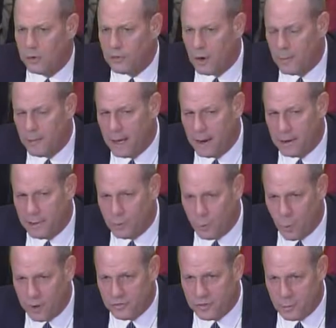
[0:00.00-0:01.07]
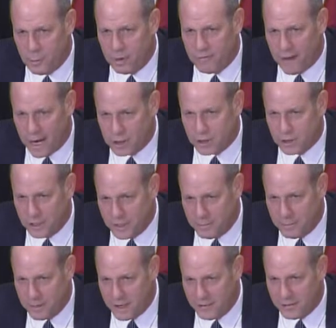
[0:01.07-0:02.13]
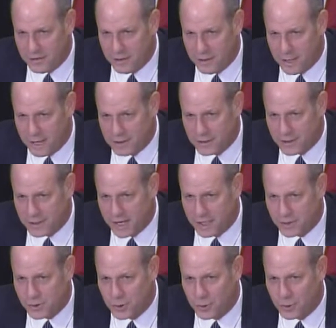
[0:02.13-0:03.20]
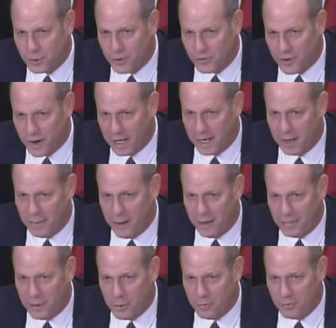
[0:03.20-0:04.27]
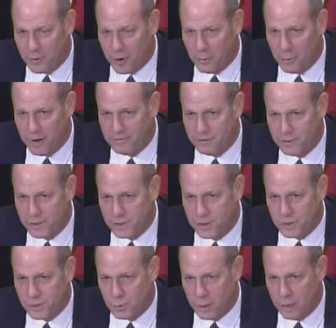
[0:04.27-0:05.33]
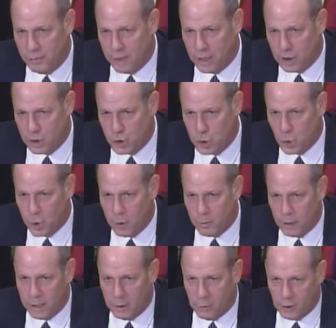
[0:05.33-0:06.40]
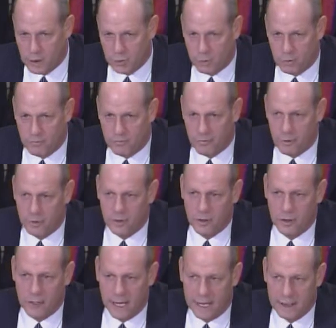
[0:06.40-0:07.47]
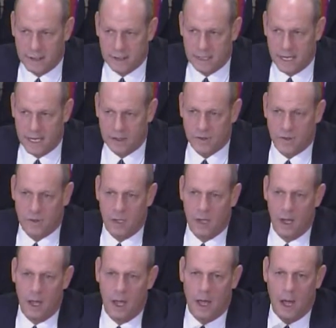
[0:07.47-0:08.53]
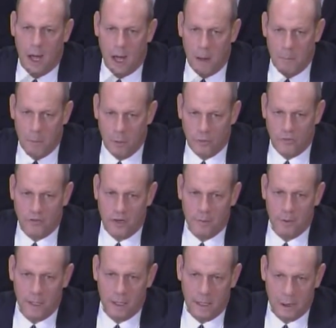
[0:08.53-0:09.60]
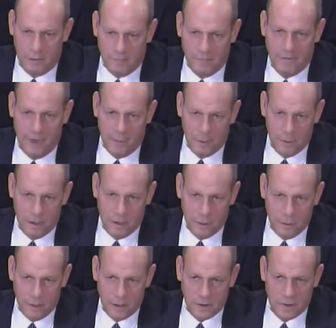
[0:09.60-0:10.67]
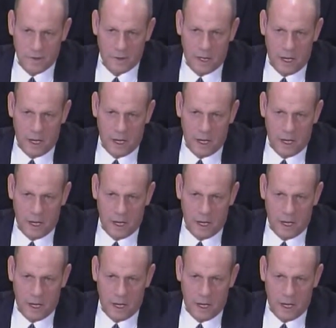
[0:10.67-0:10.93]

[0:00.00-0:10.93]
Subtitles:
we talking about ones that we've actually admitted to the United States, or are we talking about the overall refugee stream? Because normally what's referred to the United States most typically are family units.